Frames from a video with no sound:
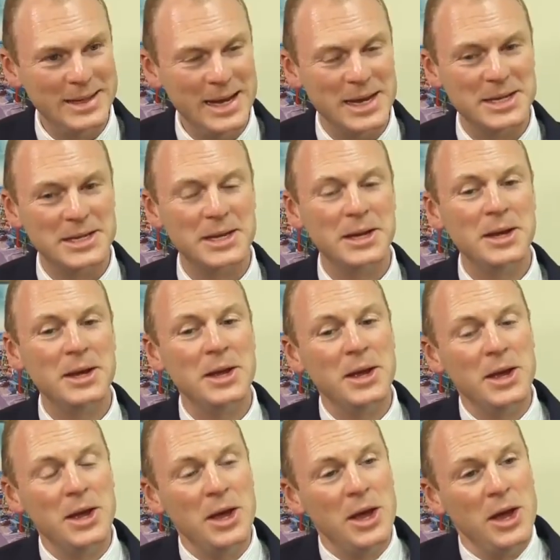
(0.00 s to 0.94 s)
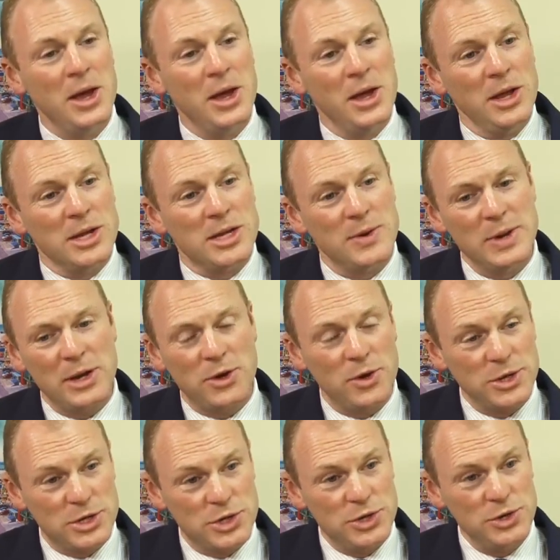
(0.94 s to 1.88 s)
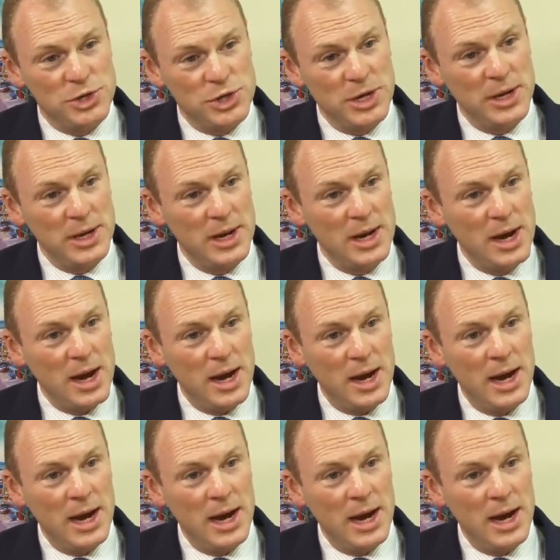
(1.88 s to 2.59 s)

Yes. So in the Constitution,